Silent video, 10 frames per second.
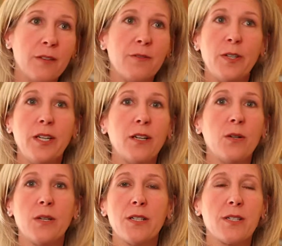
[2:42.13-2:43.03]

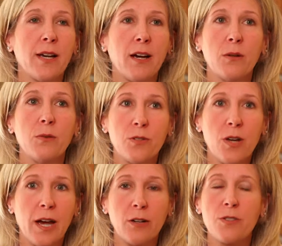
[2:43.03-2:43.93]
Video is how
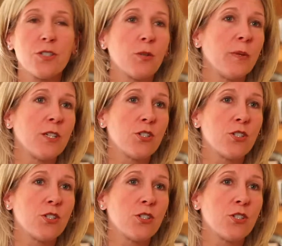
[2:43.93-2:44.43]
houses are being